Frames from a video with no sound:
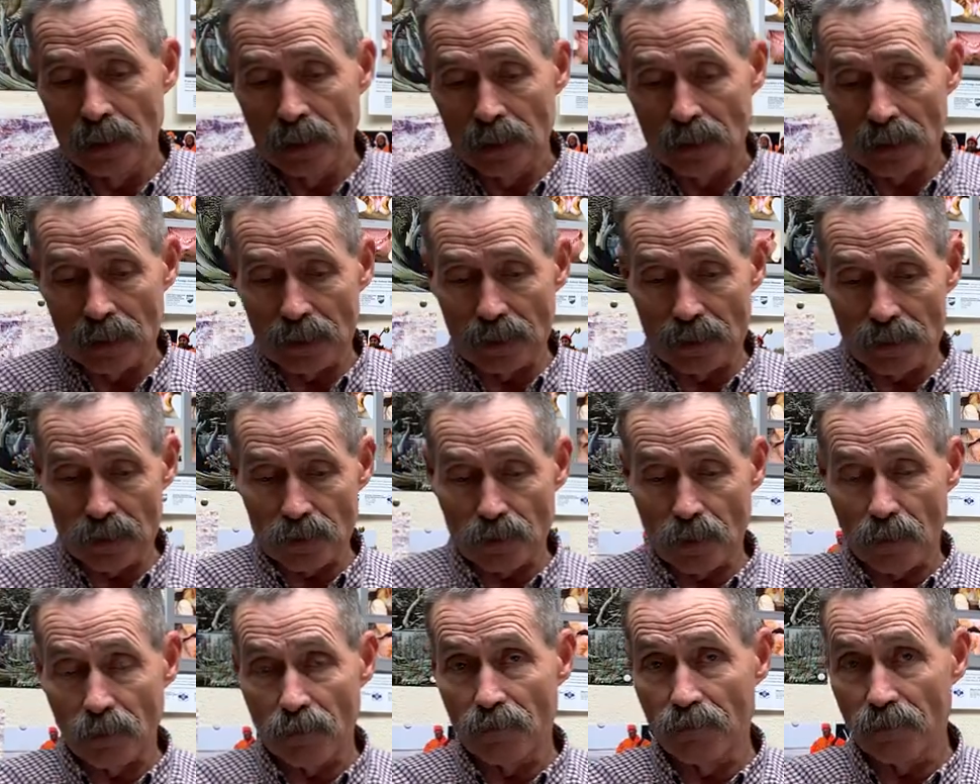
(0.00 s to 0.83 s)
it is
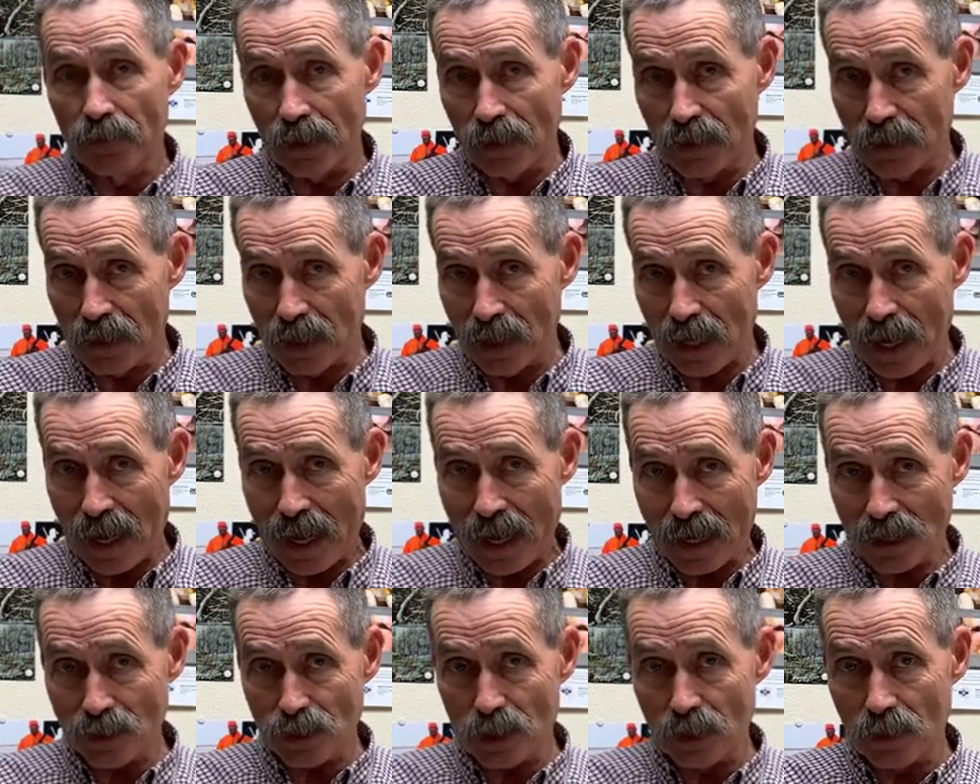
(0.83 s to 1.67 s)
a very
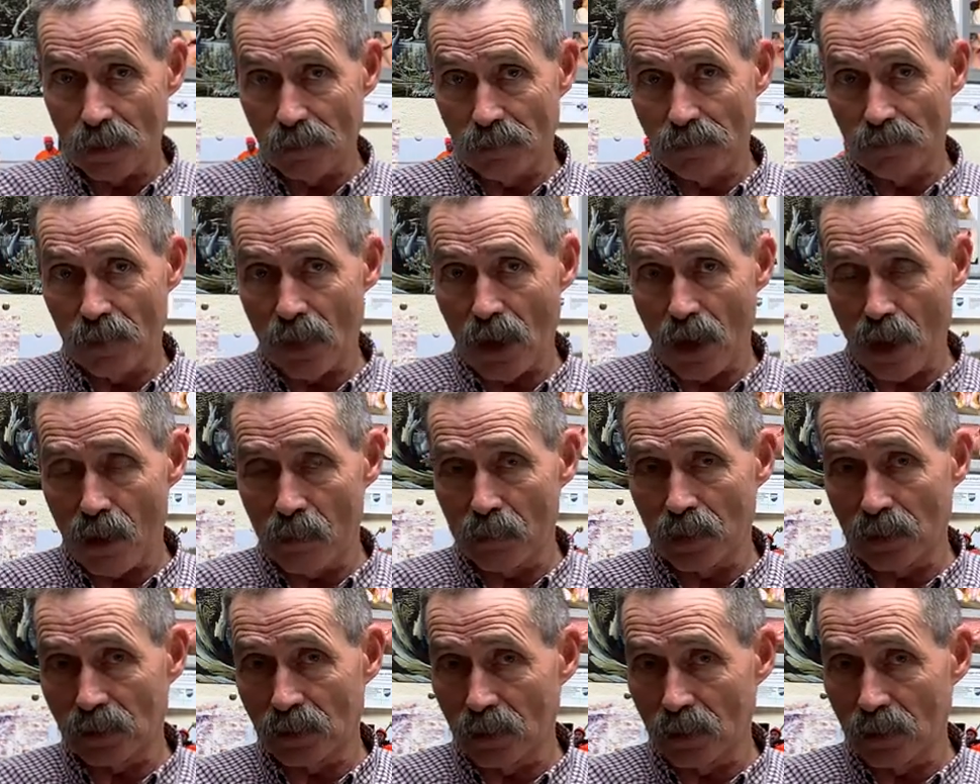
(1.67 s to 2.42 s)
acid environment.